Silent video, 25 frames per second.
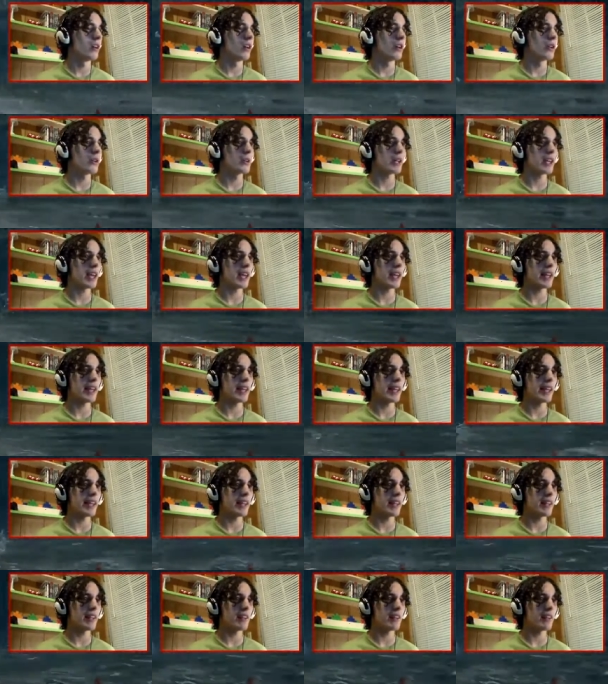Okay
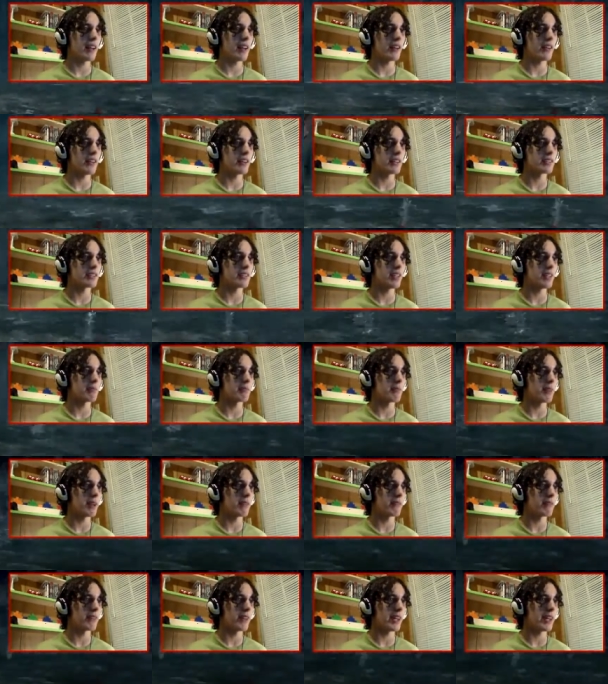then, I'll accept
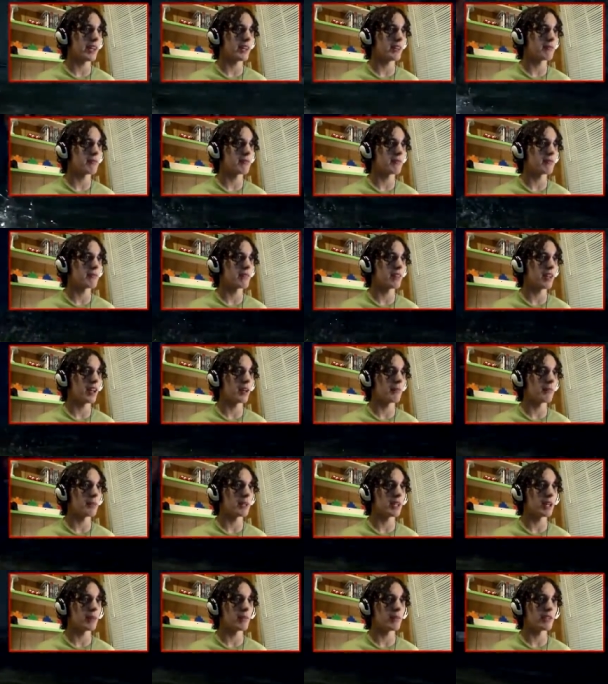my fate. I'll
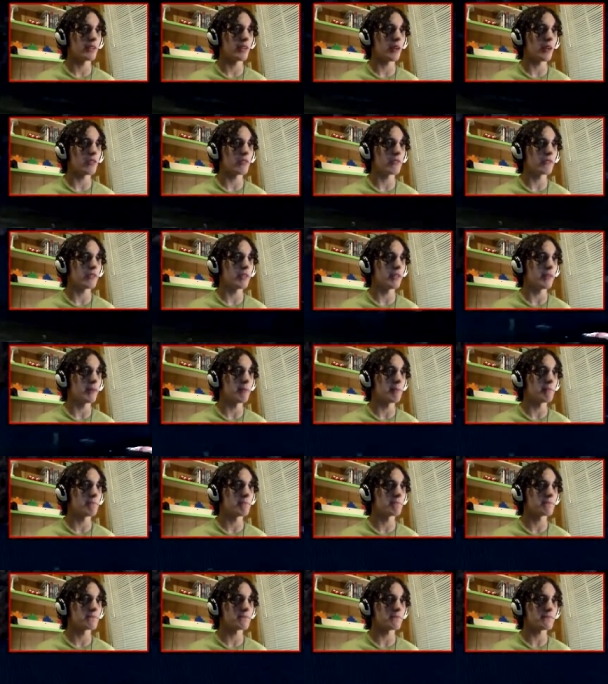become a dolphin.
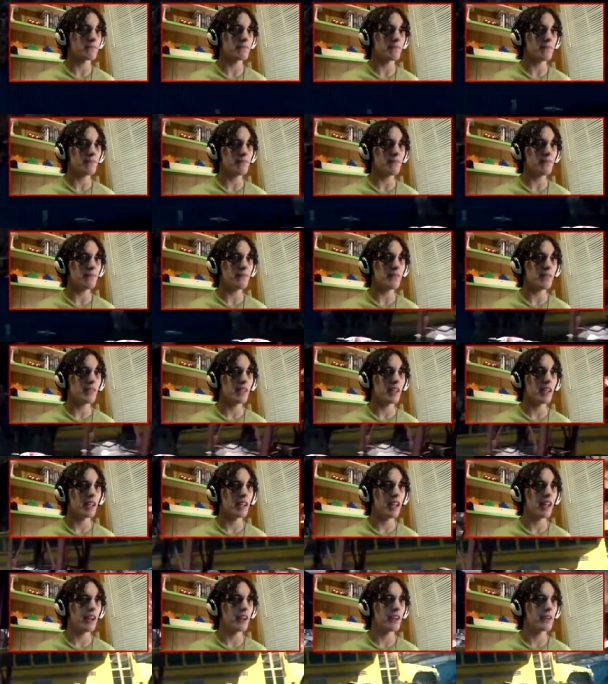
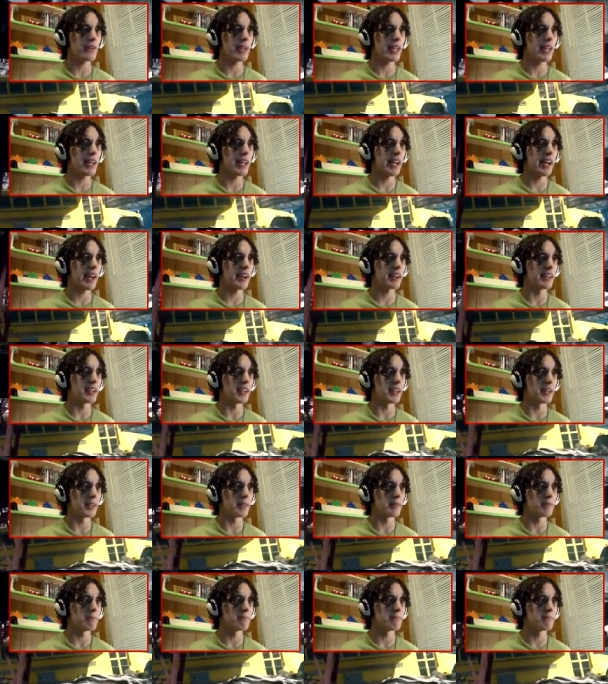How do I get out of
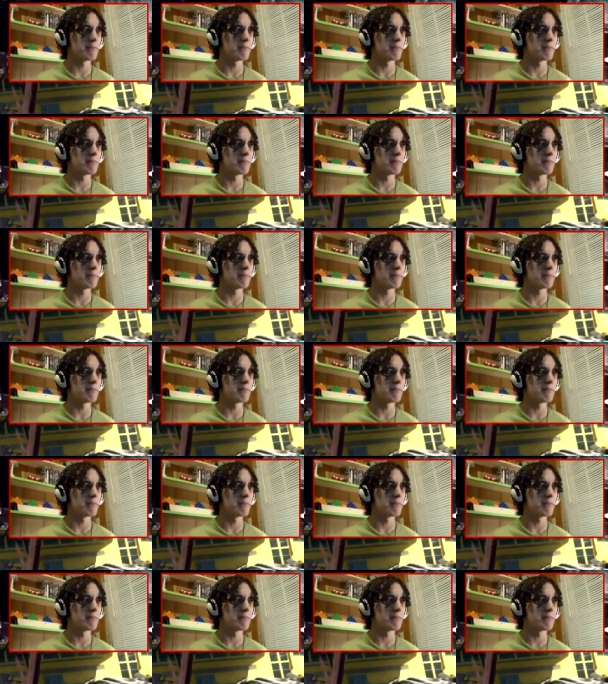here?